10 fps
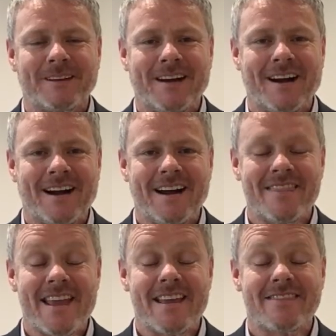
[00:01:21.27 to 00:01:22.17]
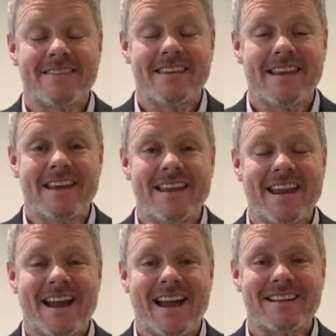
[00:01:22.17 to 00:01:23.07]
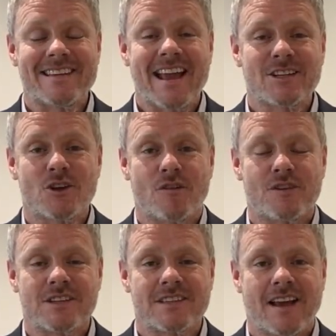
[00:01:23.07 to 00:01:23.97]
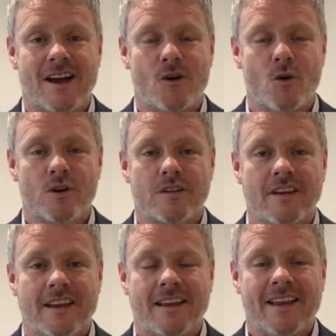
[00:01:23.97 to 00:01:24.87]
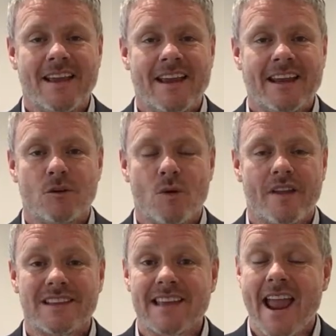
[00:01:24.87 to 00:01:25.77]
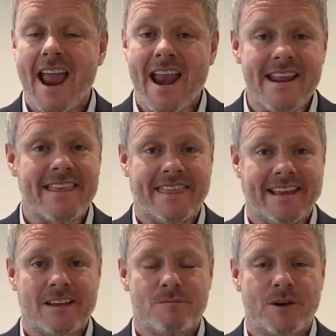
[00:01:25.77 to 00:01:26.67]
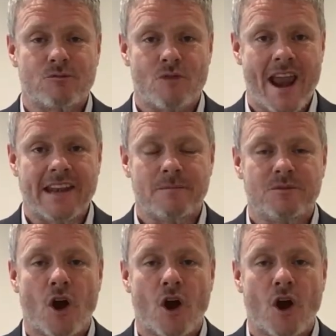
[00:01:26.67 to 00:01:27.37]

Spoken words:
The tax office are auditing in a way that's anything but random.